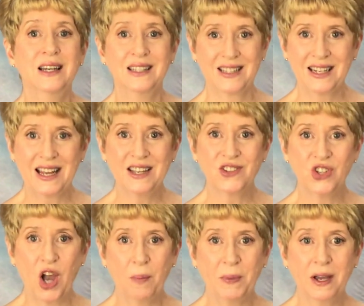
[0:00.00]
Today's
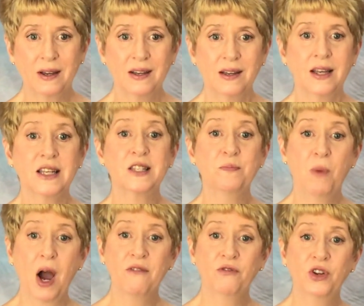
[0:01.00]
topic is
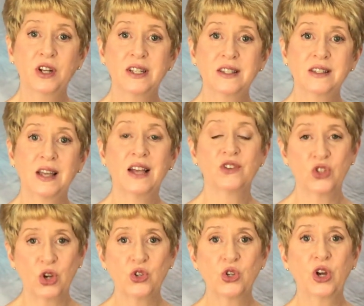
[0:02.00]
mindfulness and
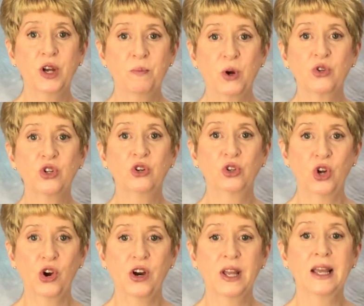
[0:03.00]
social emotional
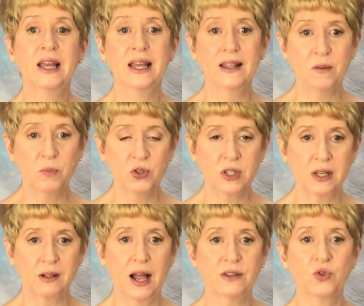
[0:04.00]
learning in the music
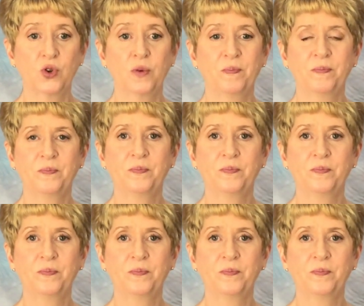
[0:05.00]
classroom.